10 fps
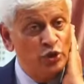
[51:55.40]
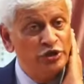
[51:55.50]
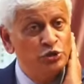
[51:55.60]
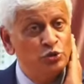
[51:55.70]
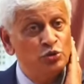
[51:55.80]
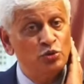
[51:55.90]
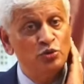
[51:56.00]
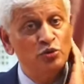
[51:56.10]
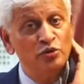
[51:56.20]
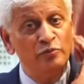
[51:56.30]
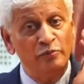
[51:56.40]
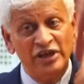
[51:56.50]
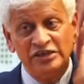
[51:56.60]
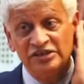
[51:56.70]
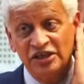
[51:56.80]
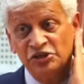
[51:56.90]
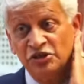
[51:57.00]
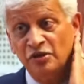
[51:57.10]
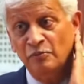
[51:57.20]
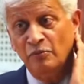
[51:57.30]
going to be
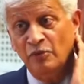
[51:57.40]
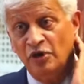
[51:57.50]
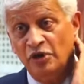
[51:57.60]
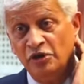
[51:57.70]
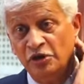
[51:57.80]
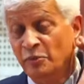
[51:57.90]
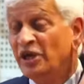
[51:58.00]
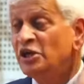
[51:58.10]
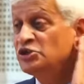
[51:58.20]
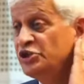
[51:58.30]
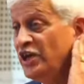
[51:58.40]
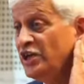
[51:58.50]
such a tremendous